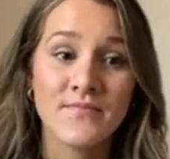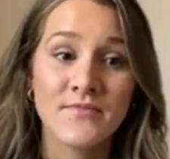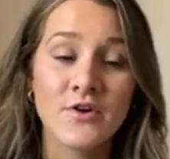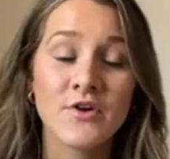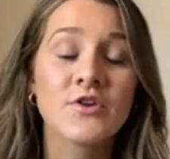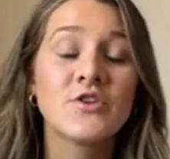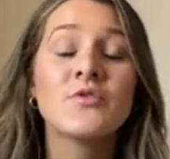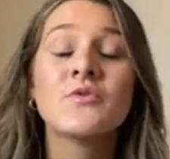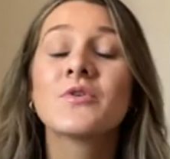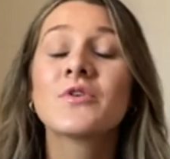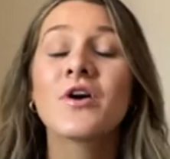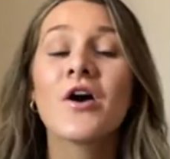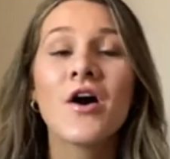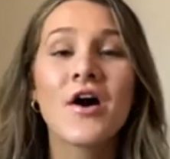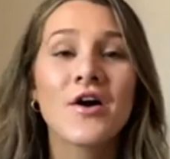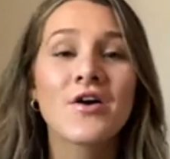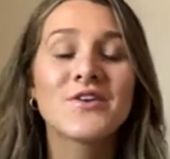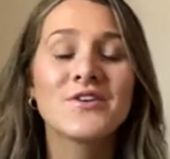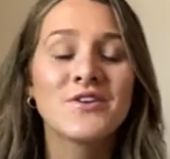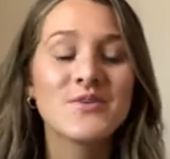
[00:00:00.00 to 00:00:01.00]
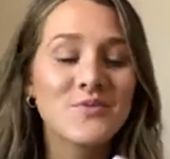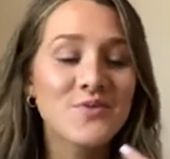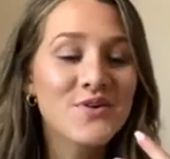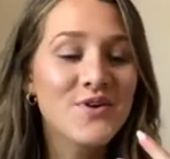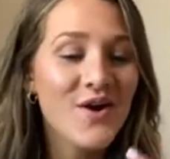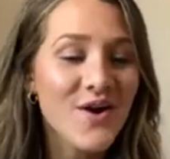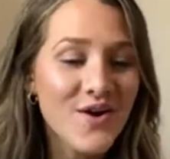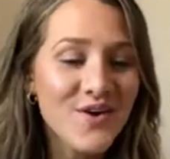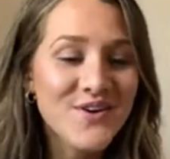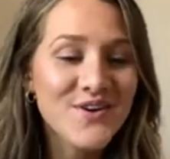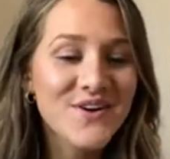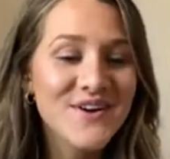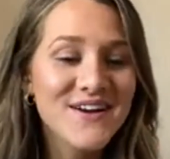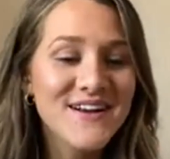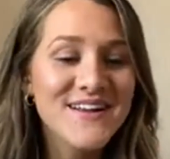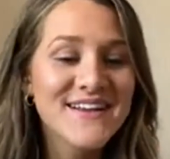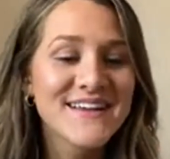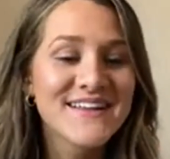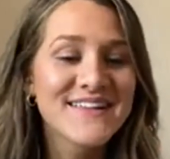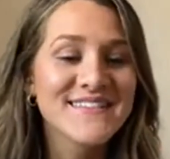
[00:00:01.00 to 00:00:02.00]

you will conquer